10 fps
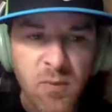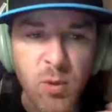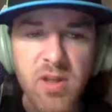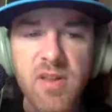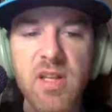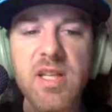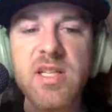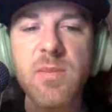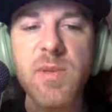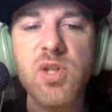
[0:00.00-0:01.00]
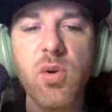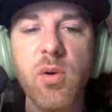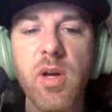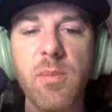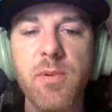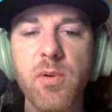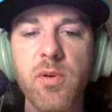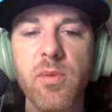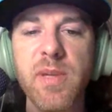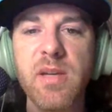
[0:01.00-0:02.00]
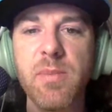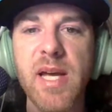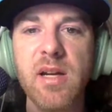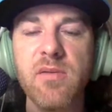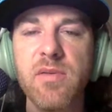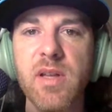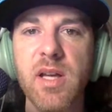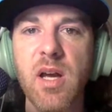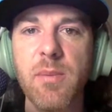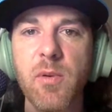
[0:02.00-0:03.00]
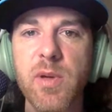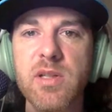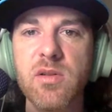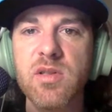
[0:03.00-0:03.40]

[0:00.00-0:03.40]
what do you think needs to be shored up in order to be competitive in the coming weeks?